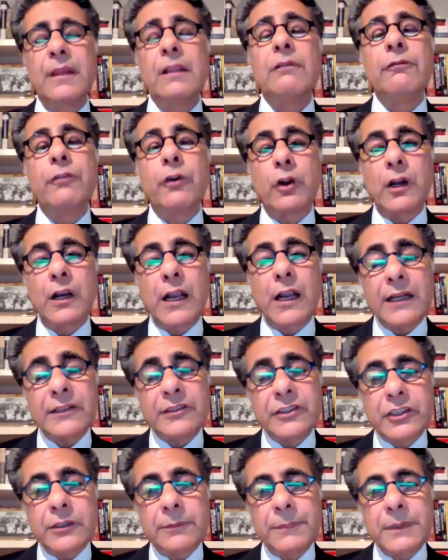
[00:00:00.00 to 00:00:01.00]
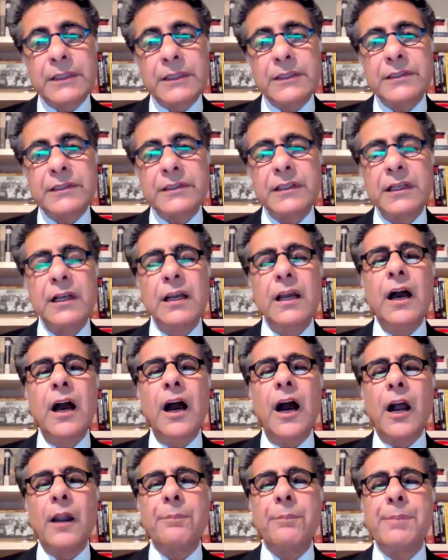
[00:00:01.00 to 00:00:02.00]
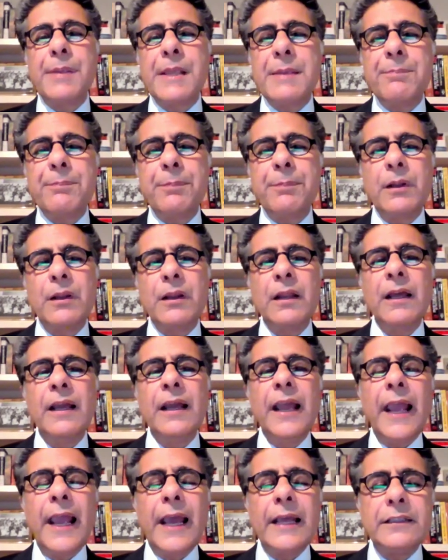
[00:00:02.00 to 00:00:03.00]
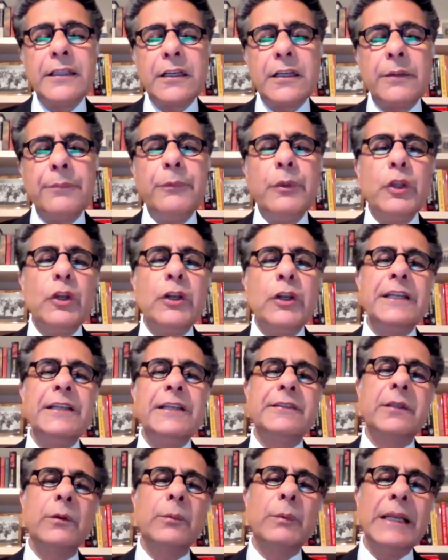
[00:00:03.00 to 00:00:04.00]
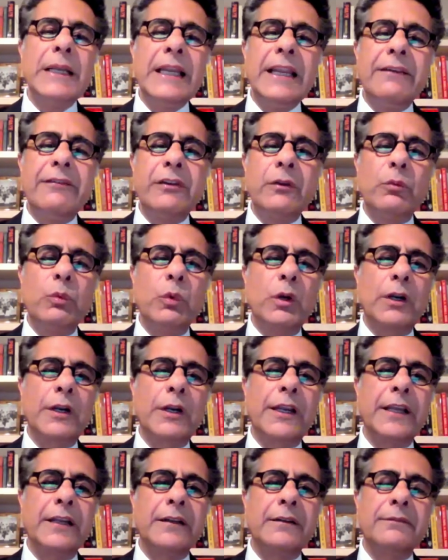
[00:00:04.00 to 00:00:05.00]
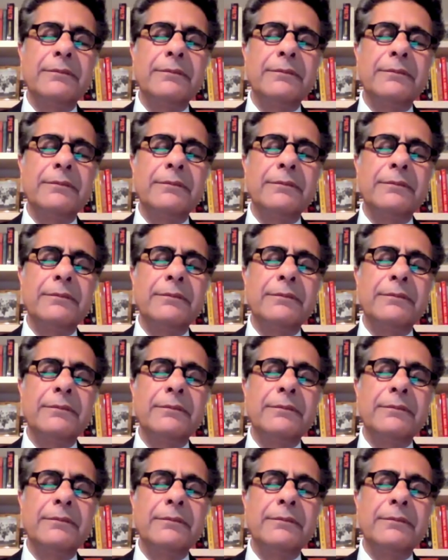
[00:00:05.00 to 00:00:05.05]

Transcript: for customers, our people, and the communities that we live and work in.